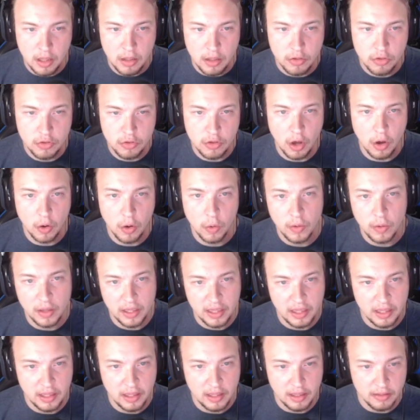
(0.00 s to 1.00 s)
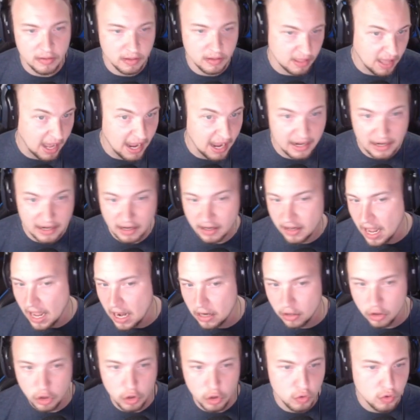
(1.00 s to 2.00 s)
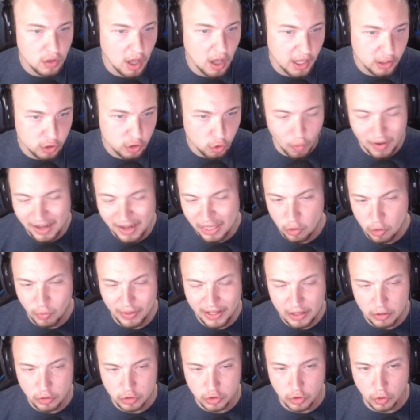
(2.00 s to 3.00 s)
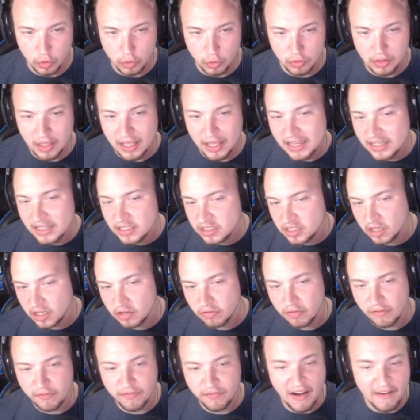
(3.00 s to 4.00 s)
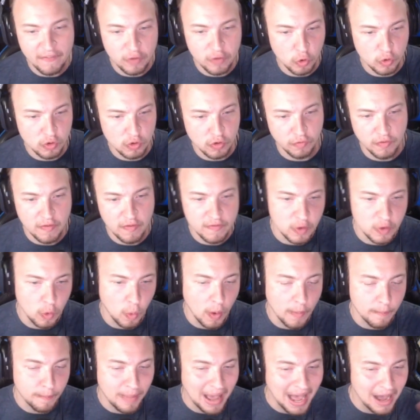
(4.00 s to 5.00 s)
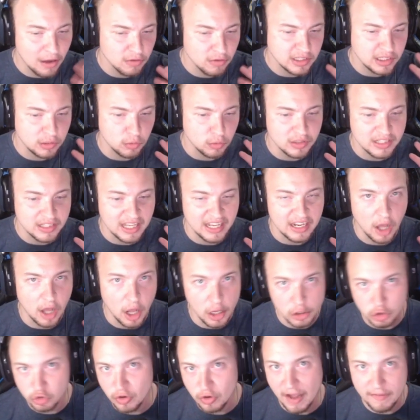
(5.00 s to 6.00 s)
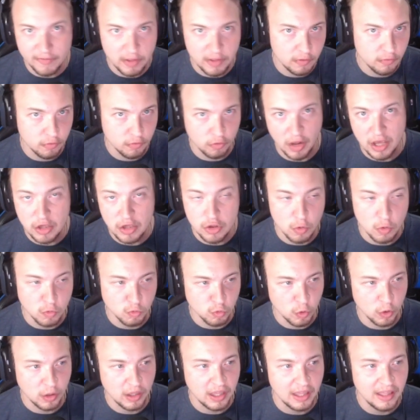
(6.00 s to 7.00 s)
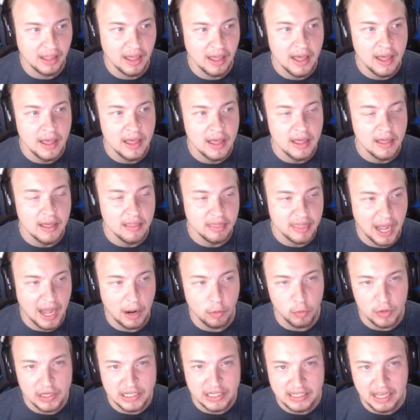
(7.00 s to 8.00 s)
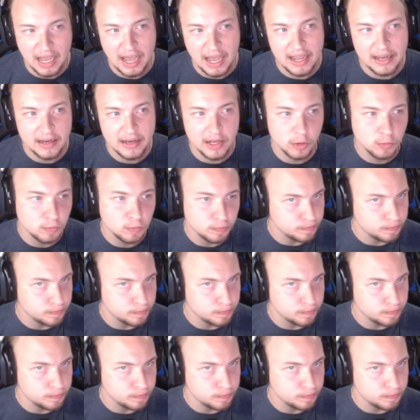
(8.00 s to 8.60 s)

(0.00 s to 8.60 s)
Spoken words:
So he is a tight end out of Utah, 23 years old, 6'5", 251 pounds. He was an undrafted free agent rookie that we signed. And